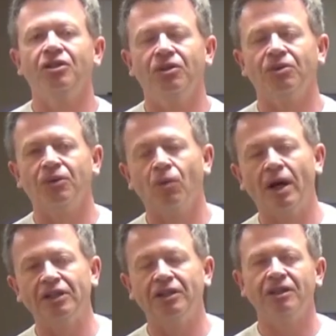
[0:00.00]
to or
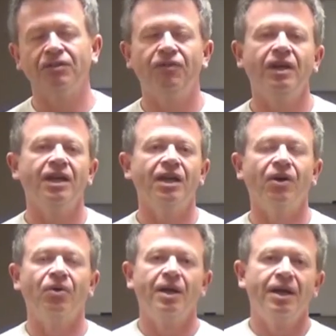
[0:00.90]
watching this
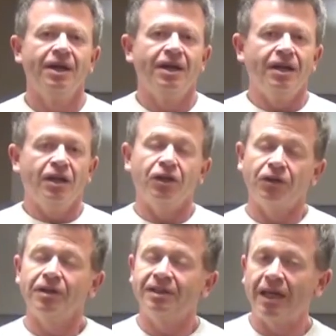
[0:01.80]
video,
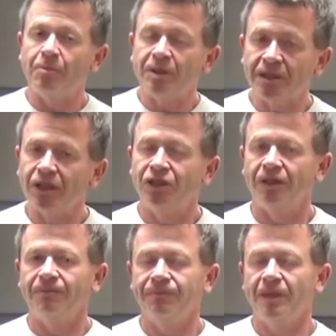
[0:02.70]
you're in the same
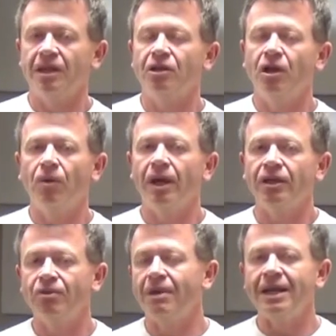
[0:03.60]
position. And you know
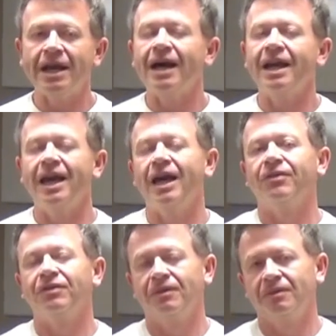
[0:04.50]
what? You may not
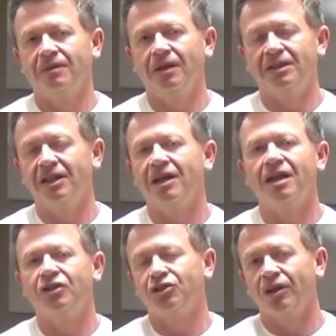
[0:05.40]
have a ton
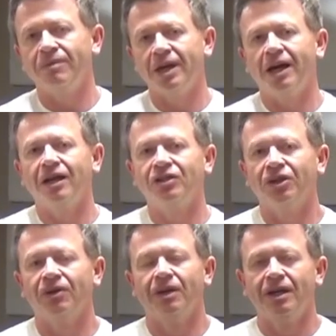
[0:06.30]
of history behind
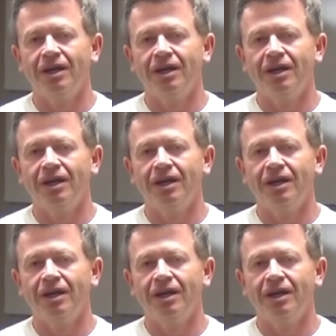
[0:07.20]
you.